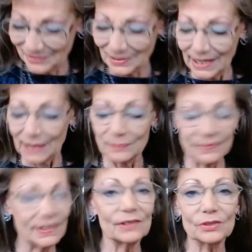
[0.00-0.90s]
and
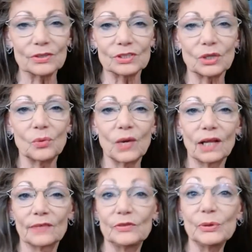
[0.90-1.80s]
they go so
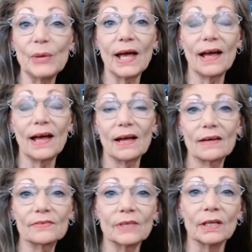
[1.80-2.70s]
well if you
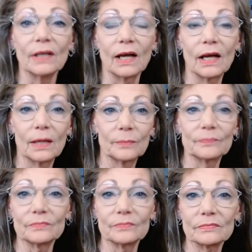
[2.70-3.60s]
have
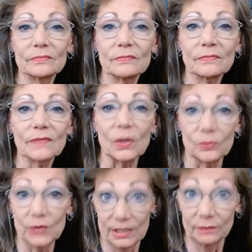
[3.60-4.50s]
um,
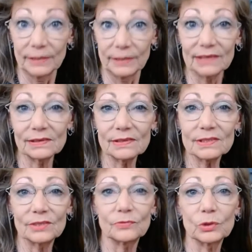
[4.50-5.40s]
real
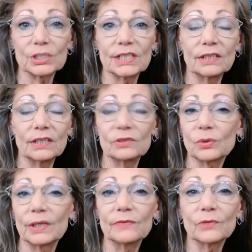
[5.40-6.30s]
metals 14
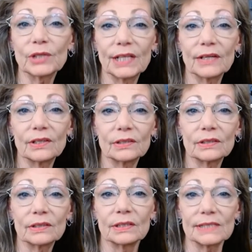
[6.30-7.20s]
24 karat
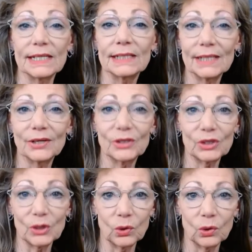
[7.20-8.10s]
10 karat
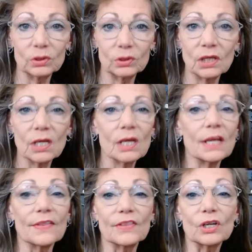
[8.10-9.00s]
gold
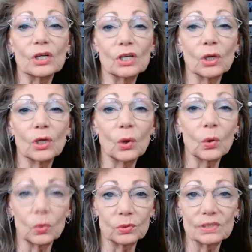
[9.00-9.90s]
the
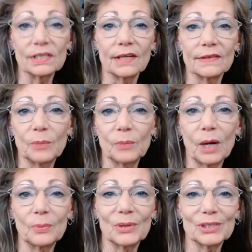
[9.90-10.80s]
golds that
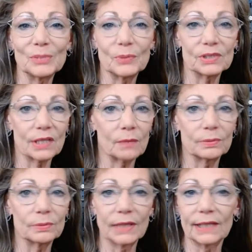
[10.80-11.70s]
paparazzi puts out
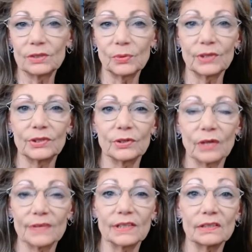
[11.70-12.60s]
blend with your
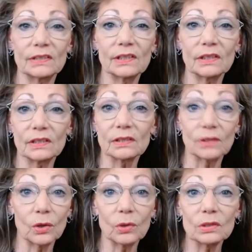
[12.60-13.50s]
authentic
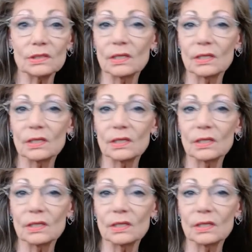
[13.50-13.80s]
golds,